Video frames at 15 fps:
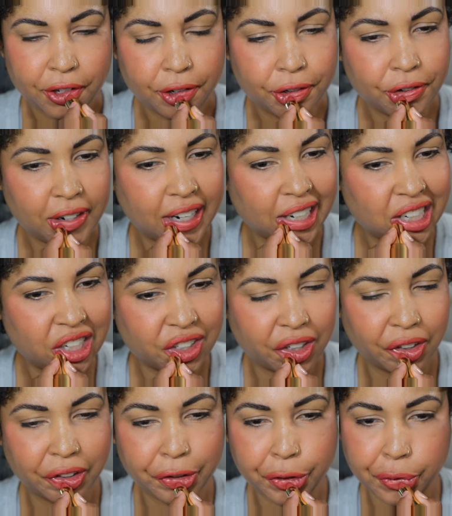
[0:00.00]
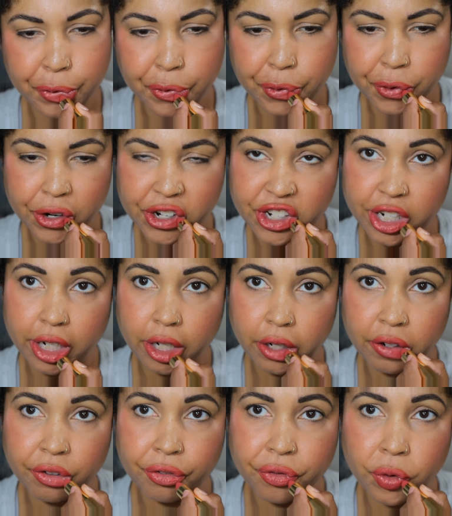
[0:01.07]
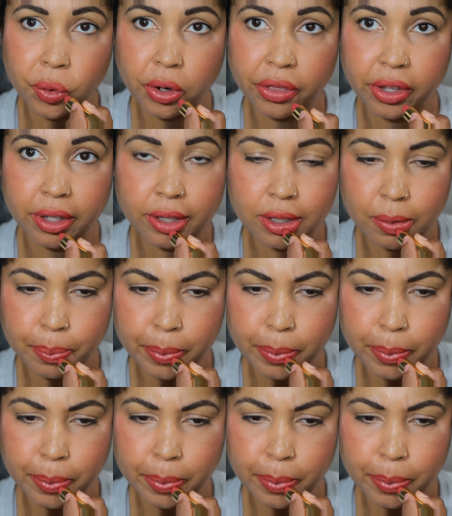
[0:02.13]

So Dragon is a little orangey for this,